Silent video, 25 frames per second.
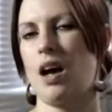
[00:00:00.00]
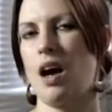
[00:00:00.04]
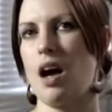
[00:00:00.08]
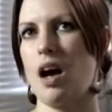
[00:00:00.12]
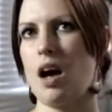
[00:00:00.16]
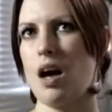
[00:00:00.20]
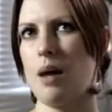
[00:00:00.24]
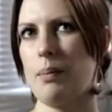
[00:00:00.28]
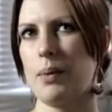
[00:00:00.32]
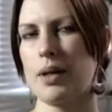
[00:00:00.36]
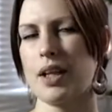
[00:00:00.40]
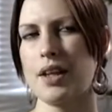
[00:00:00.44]

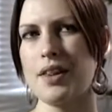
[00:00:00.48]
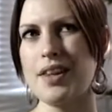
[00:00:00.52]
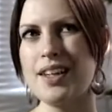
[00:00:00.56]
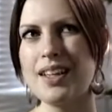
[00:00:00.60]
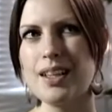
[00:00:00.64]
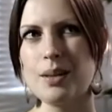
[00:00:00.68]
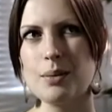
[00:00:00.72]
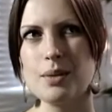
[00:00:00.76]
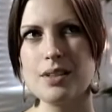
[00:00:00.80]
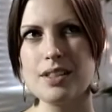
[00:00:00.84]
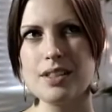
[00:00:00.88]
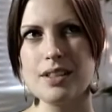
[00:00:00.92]
and I
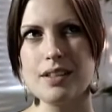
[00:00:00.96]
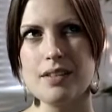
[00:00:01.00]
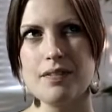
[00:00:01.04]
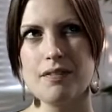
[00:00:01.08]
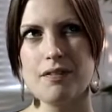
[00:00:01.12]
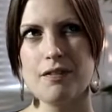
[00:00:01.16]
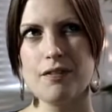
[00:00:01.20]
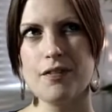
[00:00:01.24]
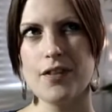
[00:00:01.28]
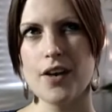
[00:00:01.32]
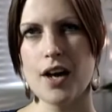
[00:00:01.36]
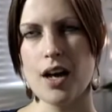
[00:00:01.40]
think it was the
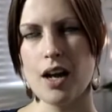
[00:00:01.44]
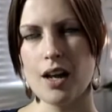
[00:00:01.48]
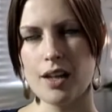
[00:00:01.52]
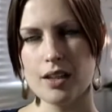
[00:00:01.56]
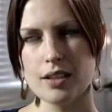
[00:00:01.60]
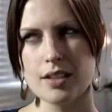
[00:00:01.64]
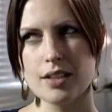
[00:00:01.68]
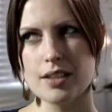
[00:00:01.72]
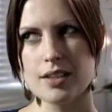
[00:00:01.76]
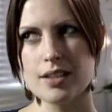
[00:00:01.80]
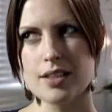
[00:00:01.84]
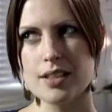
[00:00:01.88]

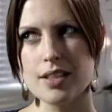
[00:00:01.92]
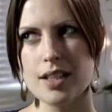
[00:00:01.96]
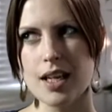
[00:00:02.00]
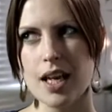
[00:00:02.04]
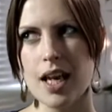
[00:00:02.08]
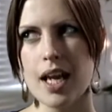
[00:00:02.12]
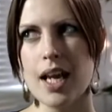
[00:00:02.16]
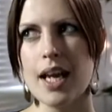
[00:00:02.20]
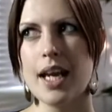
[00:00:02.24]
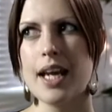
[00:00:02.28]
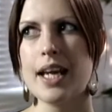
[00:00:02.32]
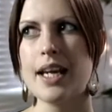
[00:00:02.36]
first
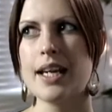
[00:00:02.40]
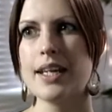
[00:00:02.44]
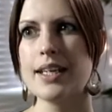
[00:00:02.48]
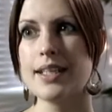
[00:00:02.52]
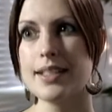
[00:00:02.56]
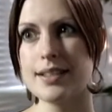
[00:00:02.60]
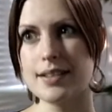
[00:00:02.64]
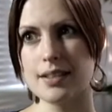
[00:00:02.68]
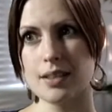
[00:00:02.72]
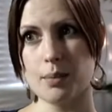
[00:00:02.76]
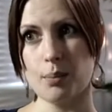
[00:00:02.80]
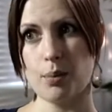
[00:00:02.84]

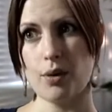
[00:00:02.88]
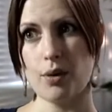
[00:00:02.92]
Easter